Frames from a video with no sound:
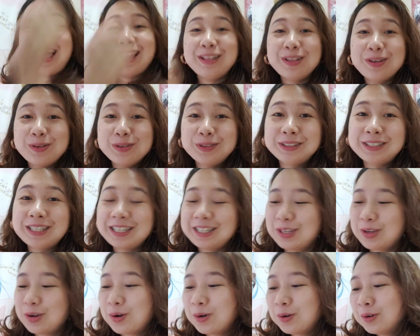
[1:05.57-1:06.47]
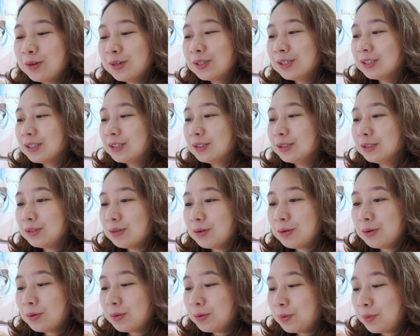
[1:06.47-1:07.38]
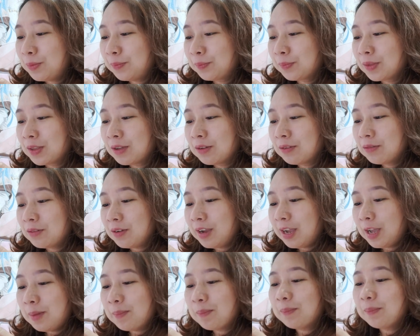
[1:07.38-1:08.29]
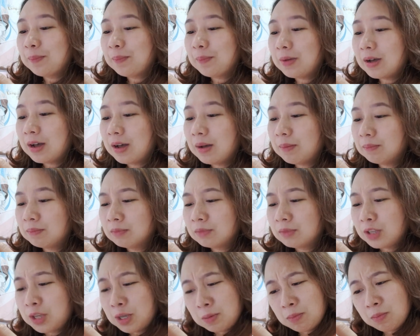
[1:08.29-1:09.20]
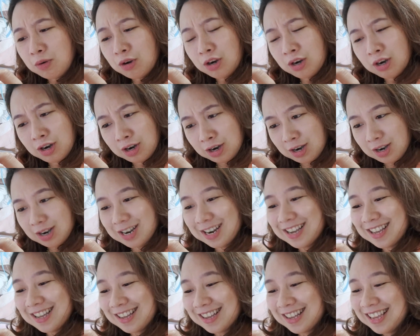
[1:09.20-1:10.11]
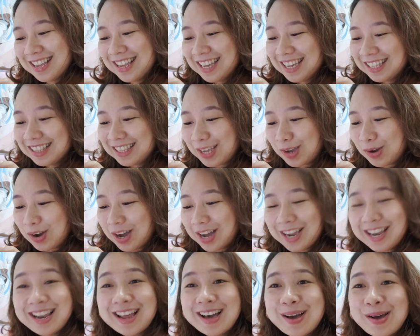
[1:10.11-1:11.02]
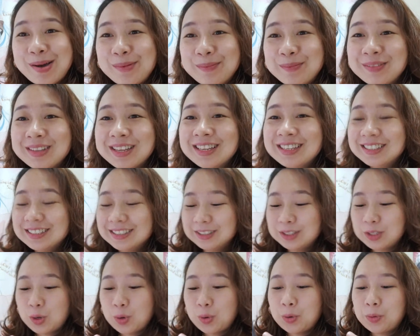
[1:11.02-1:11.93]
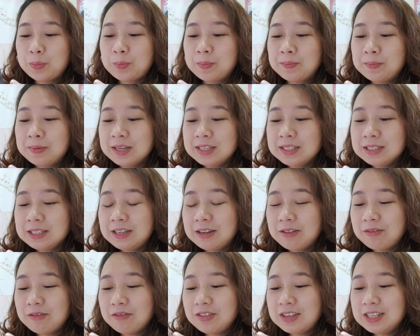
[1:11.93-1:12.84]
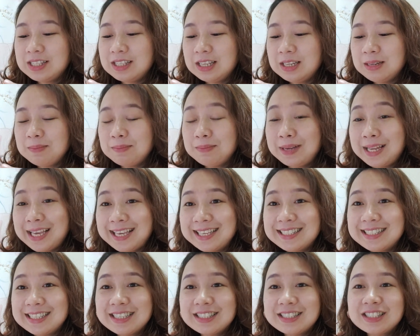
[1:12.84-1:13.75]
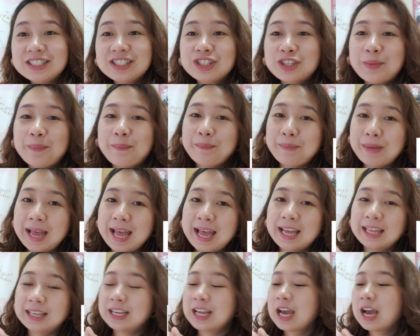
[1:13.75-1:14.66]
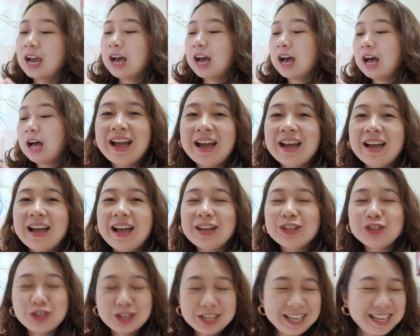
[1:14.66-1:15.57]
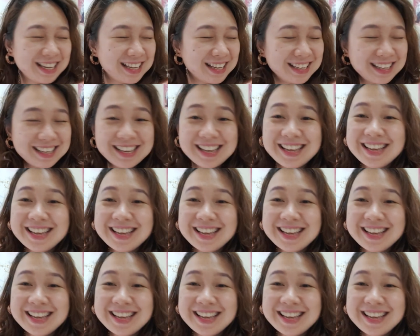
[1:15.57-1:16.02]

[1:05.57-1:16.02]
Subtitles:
Hello sa'yo. So, for him, him or her, di ko alam. So, must visit places sa Japan. Actually,